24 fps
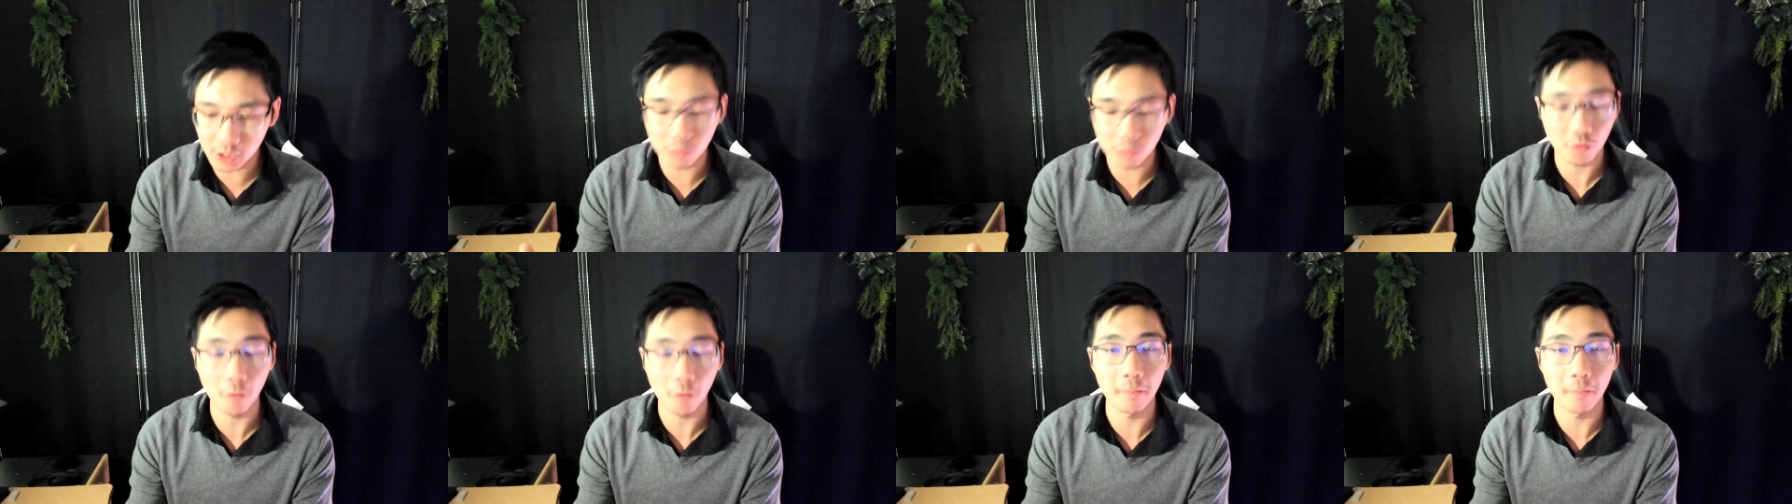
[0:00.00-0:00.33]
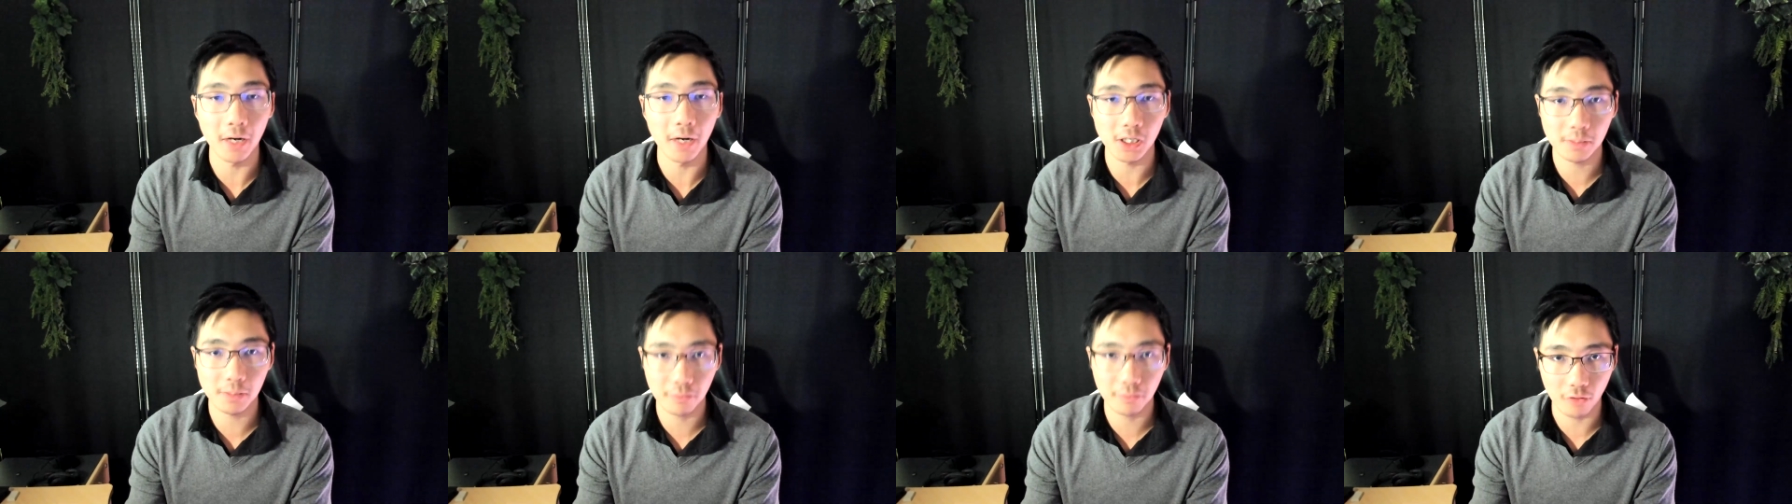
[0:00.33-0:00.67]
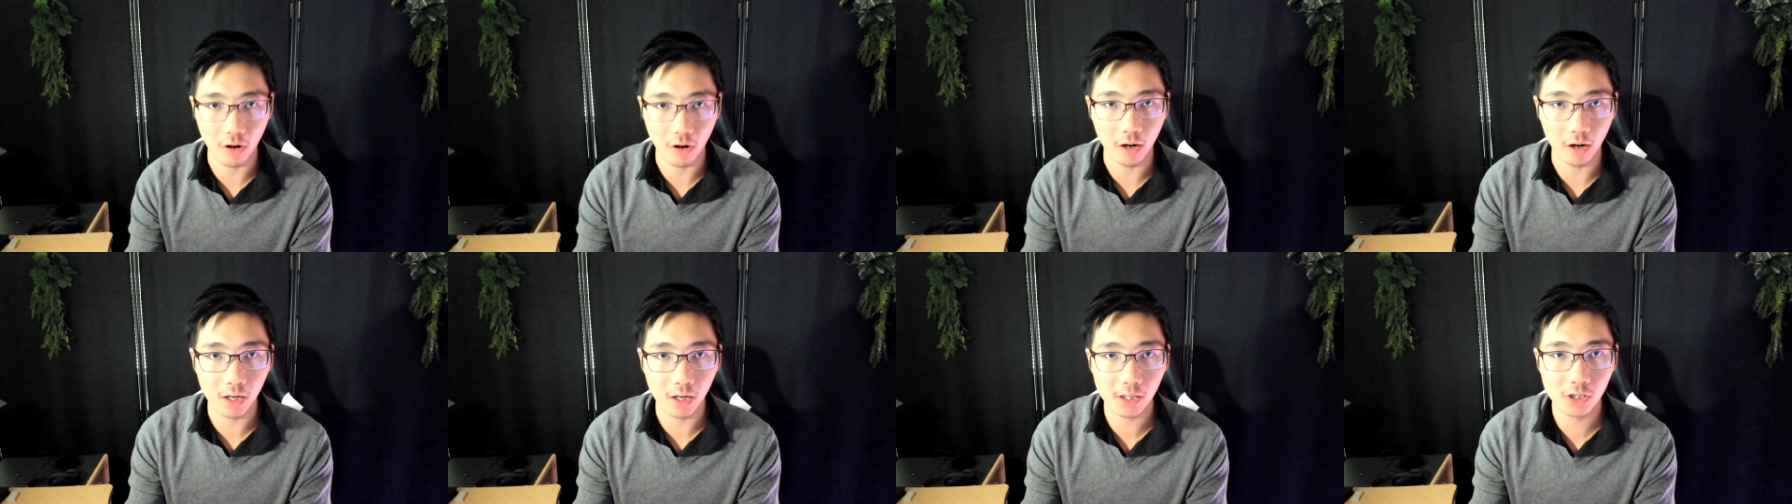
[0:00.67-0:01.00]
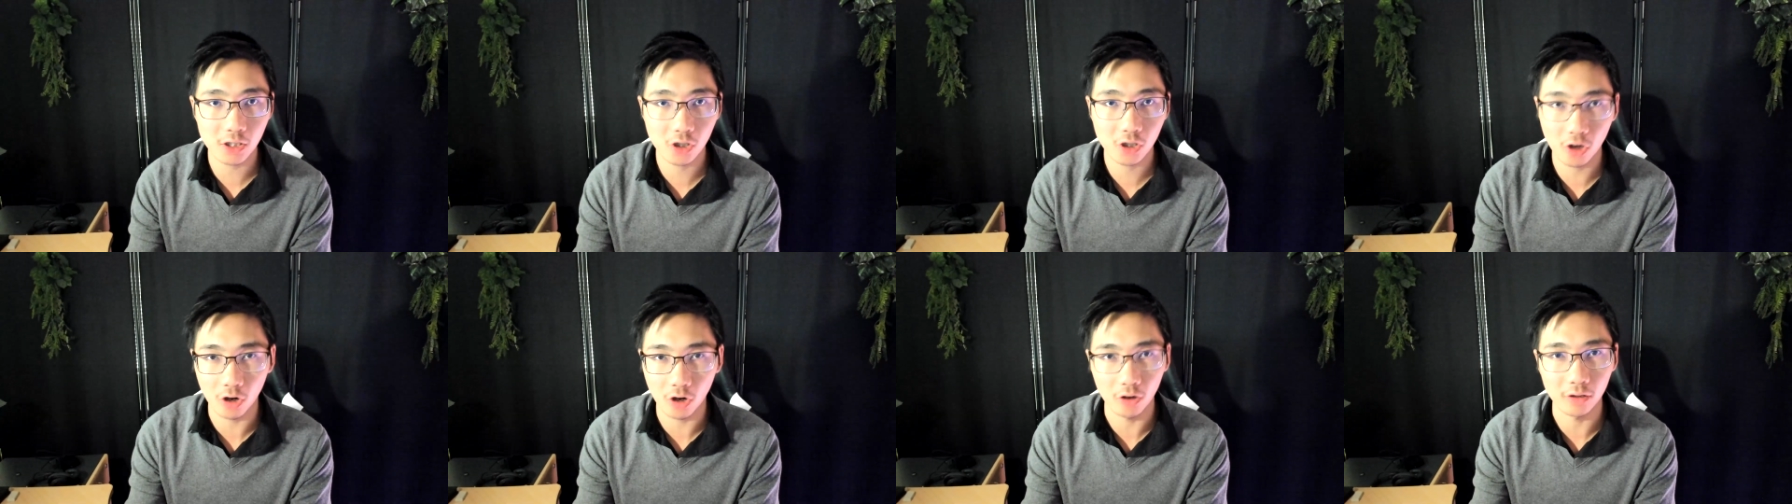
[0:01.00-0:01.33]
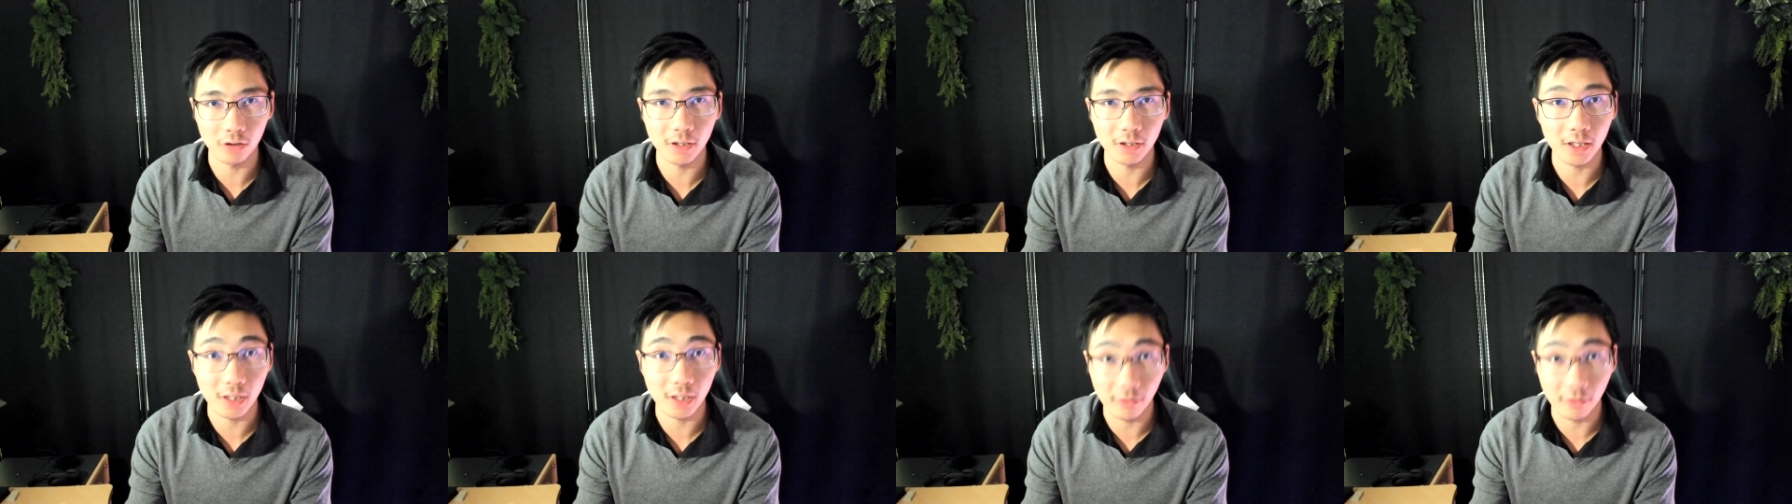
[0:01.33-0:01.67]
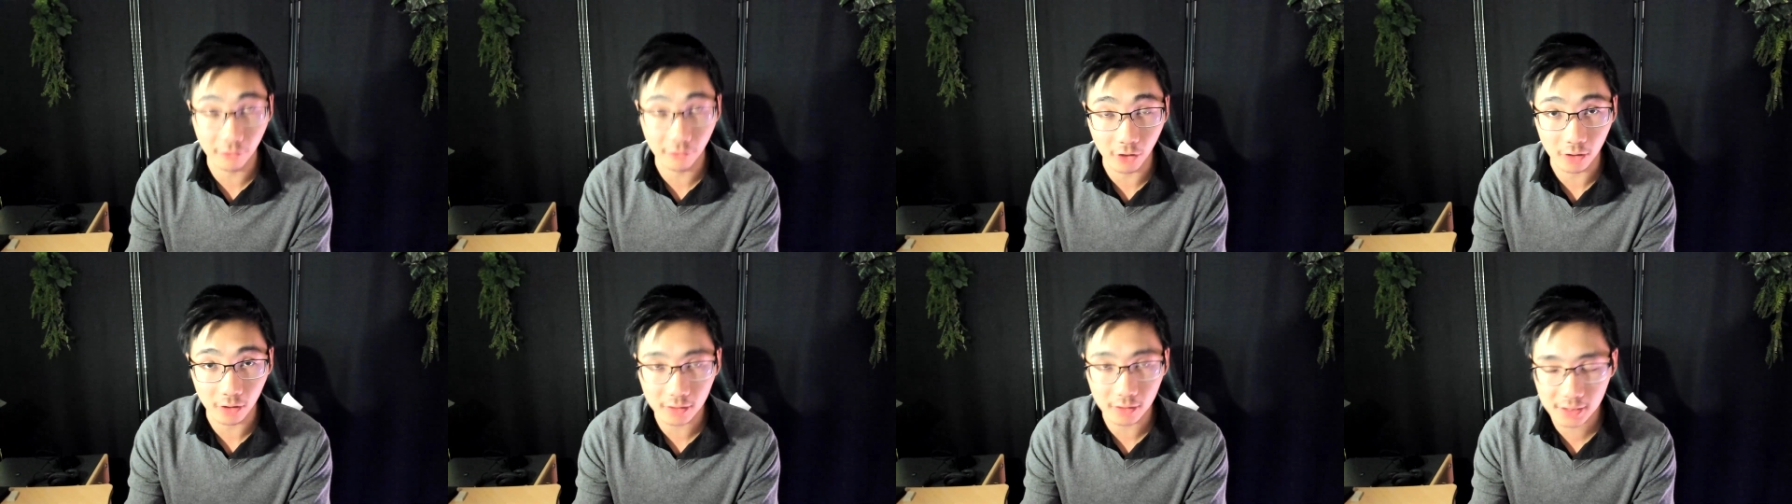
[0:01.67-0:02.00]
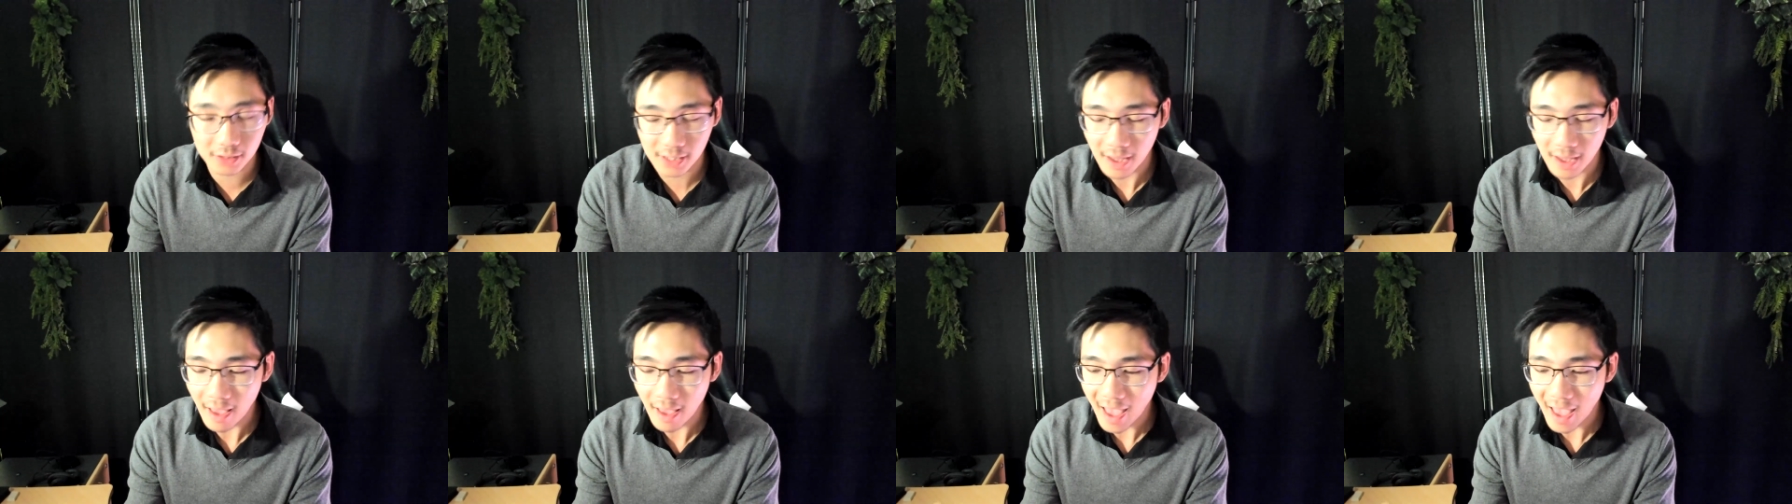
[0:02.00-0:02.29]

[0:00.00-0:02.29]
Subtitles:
robust product called the Vault,